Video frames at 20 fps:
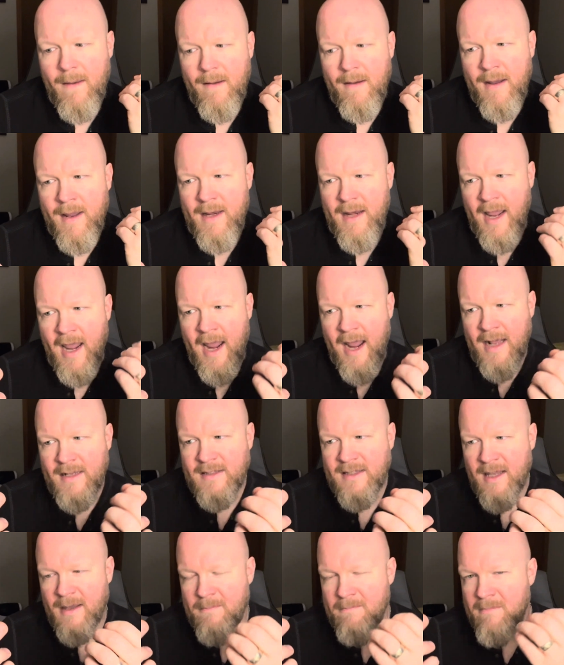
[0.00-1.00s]
it
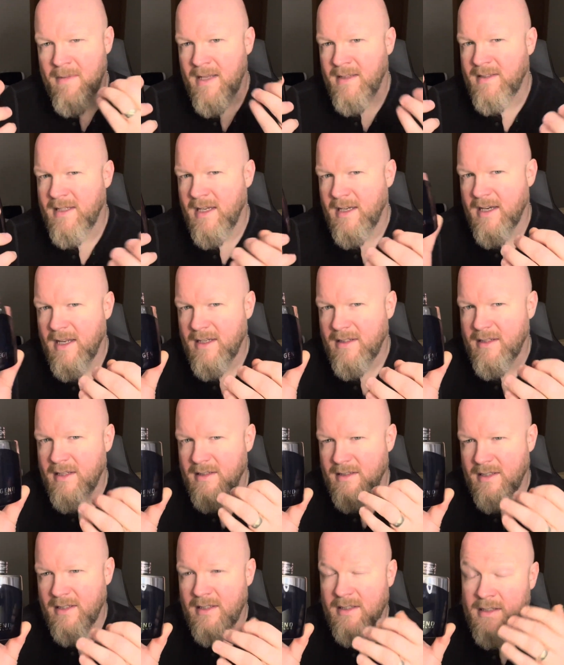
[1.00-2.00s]
adds that mintiness.
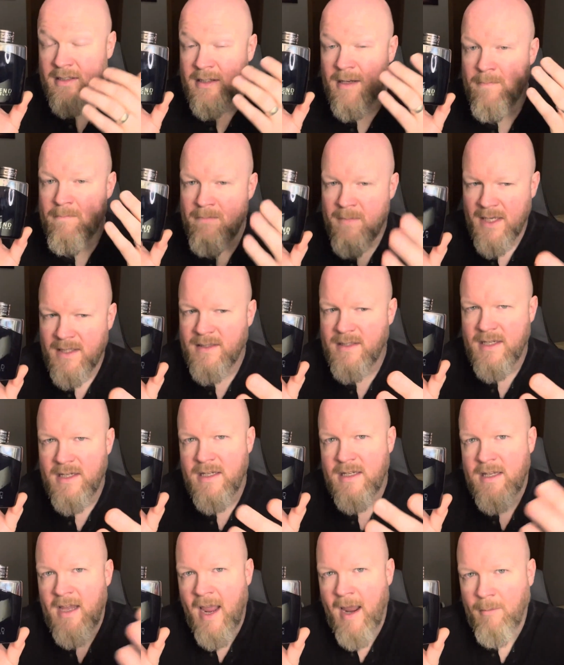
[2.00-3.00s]
It's a
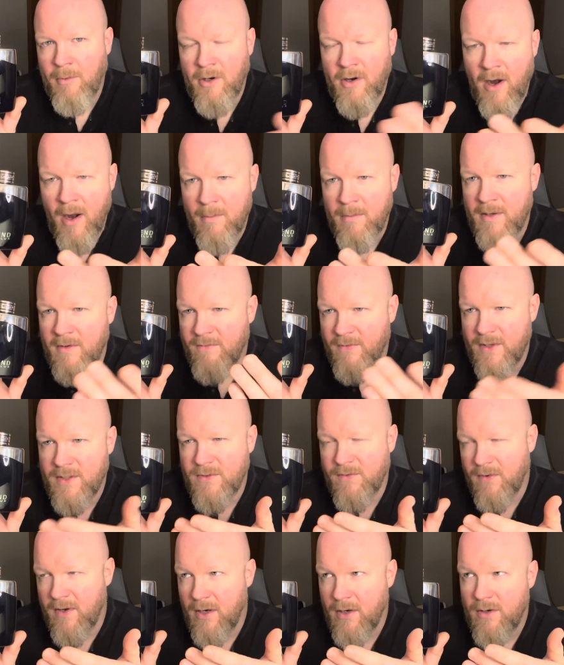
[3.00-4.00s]
minty Abercrombie and
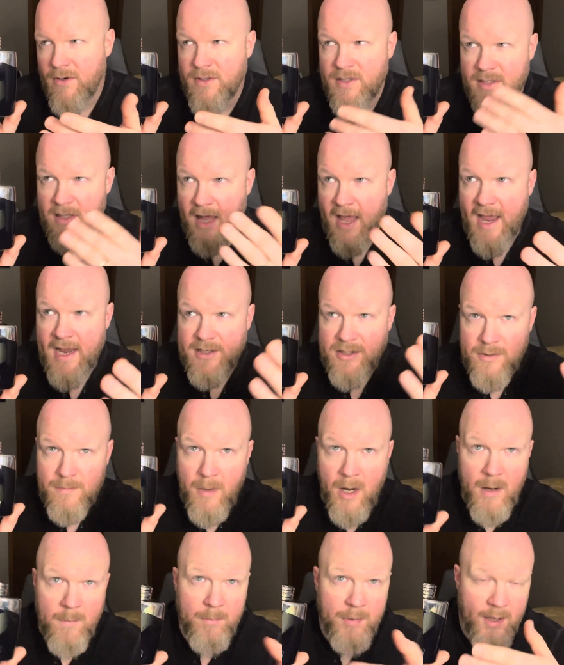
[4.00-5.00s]
Fitch Fear /
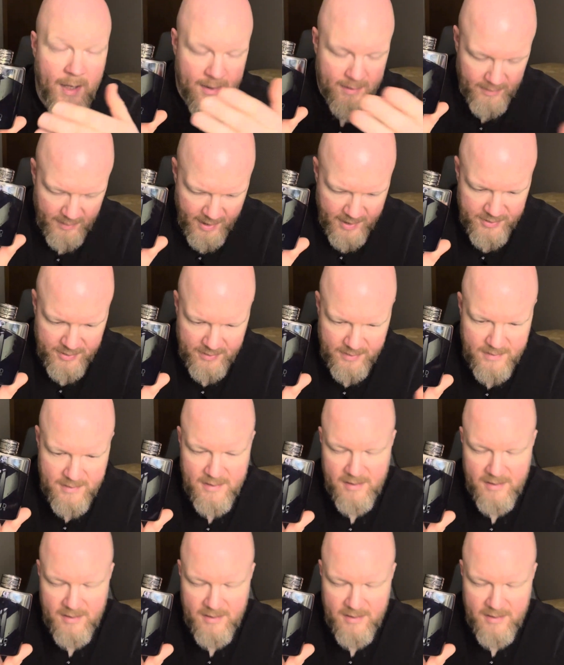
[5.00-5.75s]
Mont Blanc Legend